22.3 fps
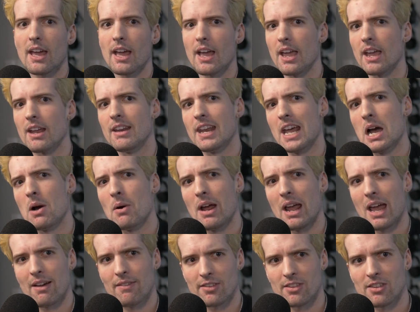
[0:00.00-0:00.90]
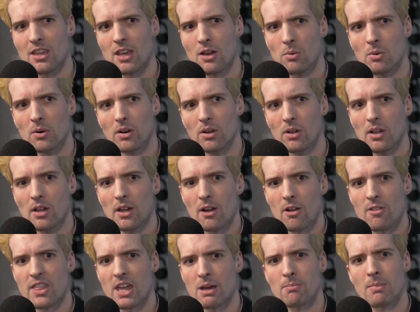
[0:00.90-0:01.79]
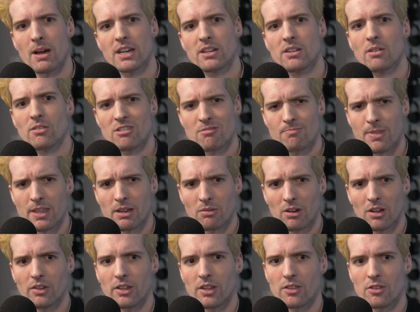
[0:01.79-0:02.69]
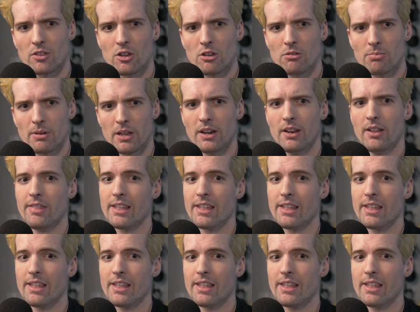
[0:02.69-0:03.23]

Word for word: And now I have S Q L that might do something really stupid